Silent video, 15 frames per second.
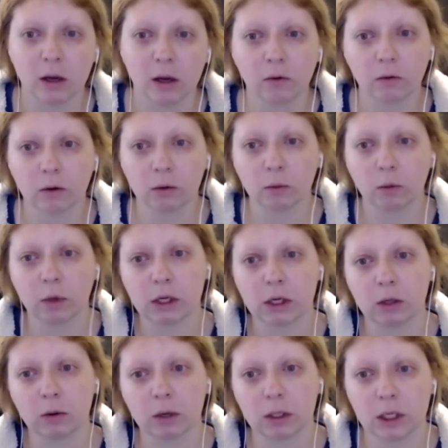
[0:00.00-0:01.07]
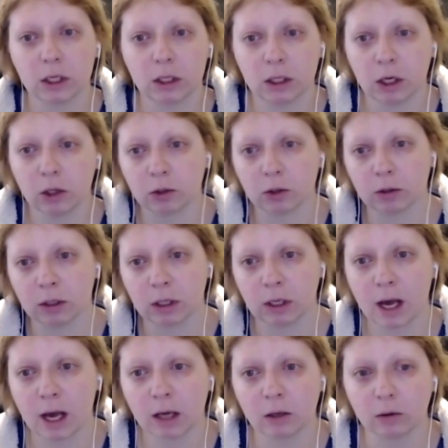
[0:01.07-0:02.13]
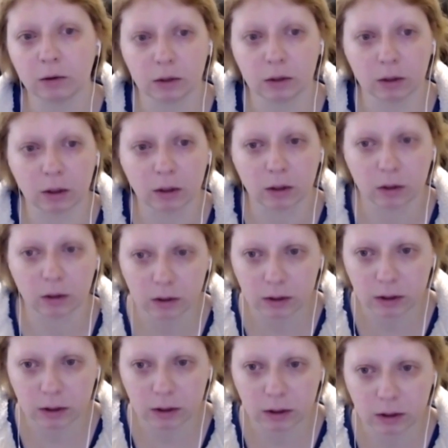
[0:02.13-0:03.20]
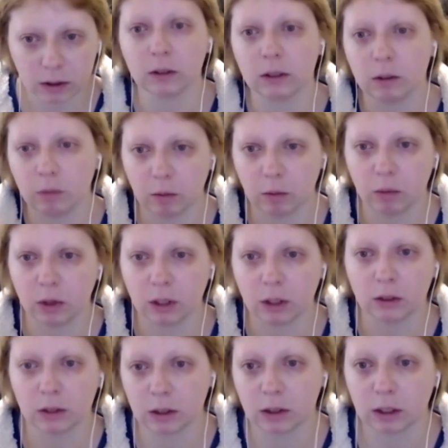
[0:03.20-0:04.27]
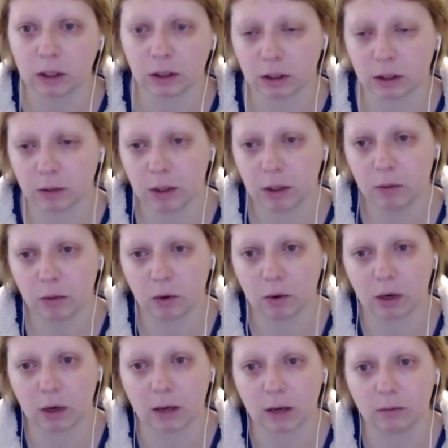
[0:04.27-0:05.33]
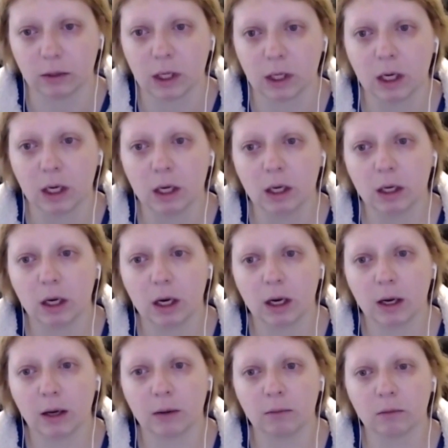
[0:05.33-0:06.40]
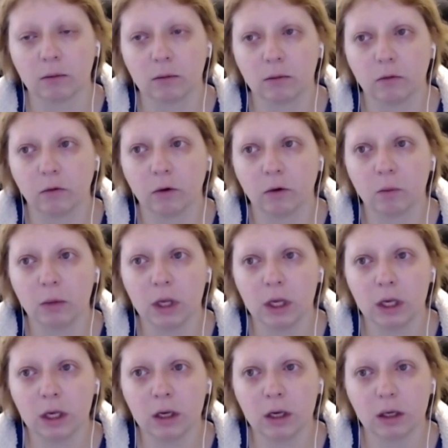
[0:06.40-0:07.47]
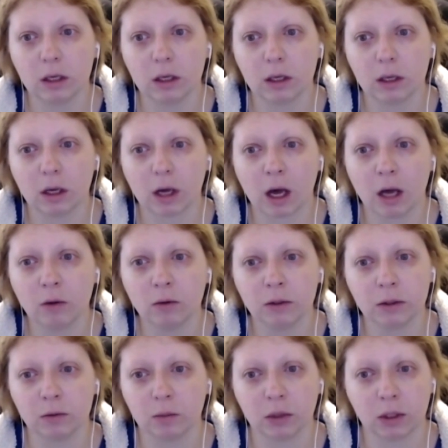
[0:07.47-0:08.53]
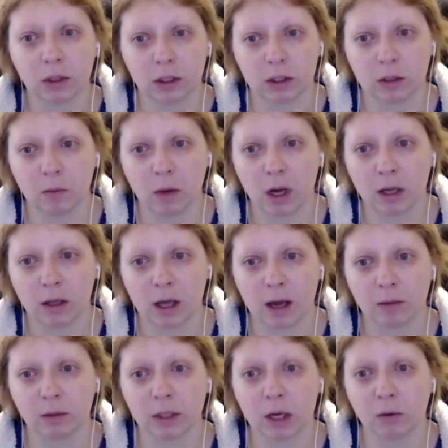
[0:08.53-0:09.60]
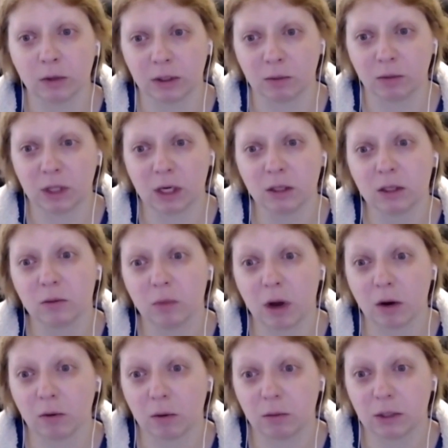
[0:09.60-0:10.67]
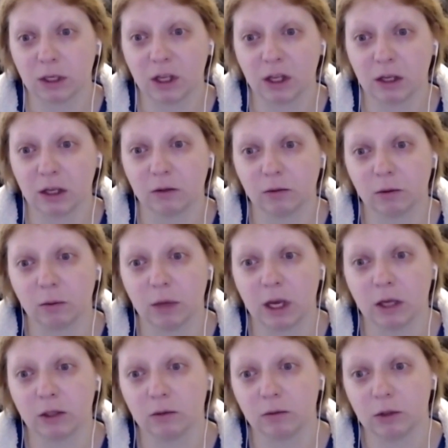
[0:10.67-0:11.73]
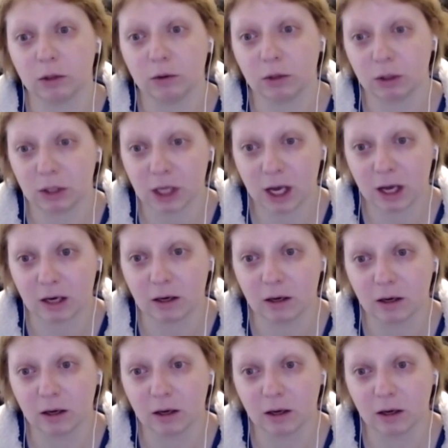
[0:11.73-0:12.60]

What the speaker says: for when you're a teenager and an adult to seriously be put into the SSP programs. For me, I wasn't put into My Labs. I was abducted by reptilians from age of 2 to 10.